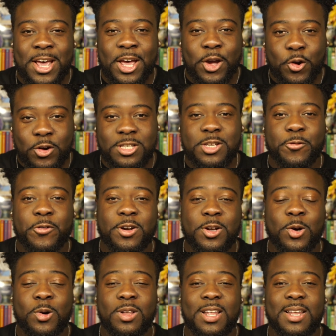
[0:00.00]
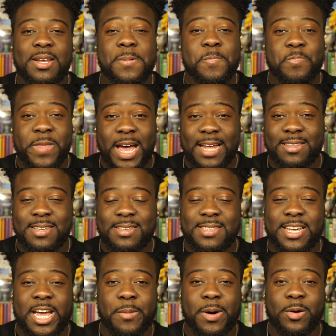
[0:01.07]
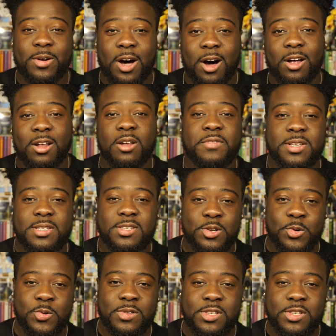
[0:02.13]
Christopher Nolan, had to say about all of this news.